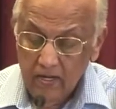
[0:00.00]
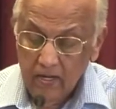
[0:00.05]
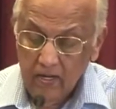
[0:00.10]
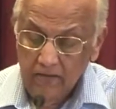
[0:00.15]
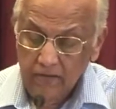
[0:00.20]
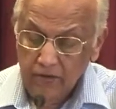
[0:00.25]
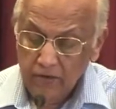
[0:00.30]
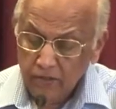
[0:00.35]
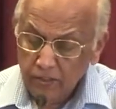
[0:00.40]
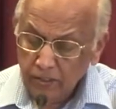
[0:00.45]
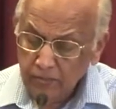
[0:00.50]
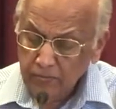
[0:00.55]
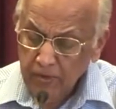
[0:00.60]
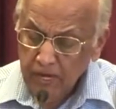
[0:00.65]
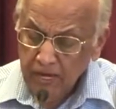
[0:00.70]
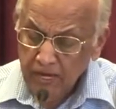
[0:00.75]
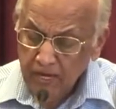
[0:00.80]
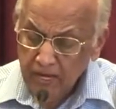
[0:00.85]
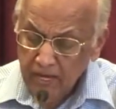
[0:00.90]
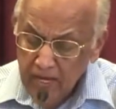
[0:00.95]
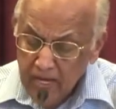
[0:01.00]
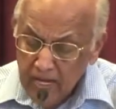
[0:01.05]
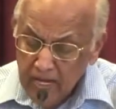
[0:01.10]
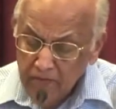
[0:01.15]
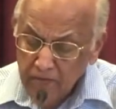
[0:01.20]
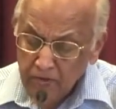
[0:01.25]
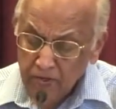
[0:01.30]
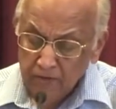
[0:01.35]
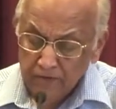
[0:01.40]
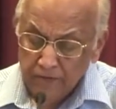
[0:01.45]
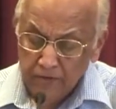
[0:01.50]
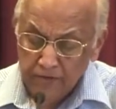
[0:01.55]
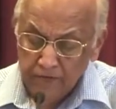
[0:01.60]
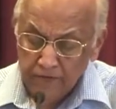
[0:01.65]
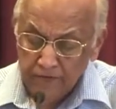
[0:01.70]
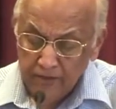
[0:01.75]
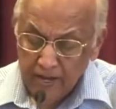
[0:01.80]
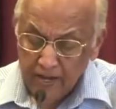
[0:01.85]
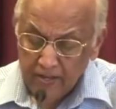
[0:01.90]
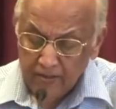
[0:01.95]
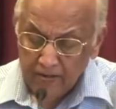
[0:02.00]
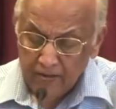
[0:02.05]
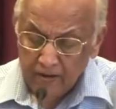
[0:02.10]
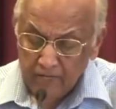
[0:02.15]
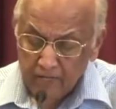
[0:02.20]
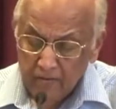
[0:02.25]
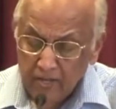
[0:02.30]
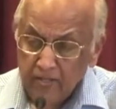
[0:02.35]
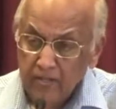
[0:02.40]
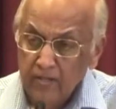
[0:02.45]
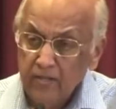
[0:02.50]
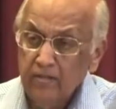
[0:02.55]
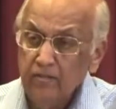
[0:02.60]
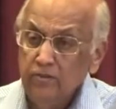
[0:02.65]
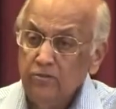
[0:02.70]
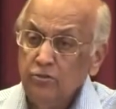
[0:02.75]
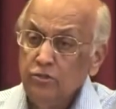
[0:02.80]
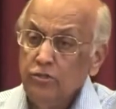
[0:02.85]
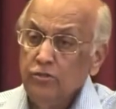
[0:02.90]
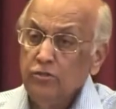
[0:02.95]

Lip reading: If you speak evil of your father and mother, you